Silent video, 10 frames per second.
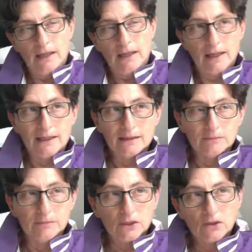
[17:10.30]

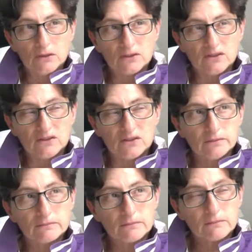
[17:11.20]

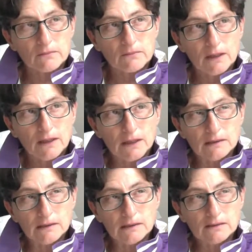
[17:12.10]

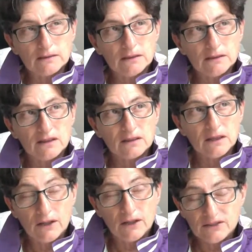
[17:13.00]
Her